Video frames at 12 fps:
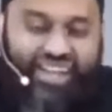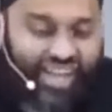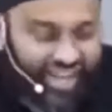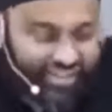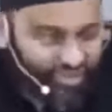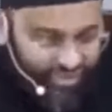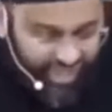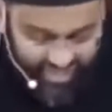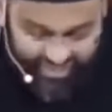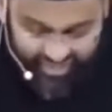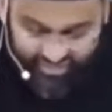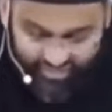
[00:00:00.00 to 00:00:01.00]
I don't, I
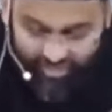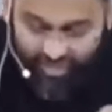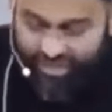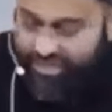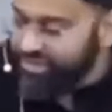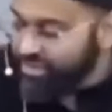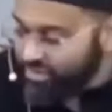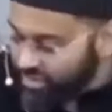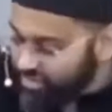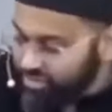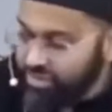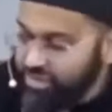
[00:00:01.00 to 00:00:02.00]
just, my mind doesn't
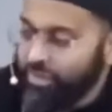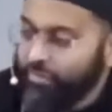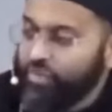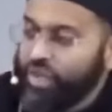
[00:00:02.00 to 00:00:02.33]
believe this.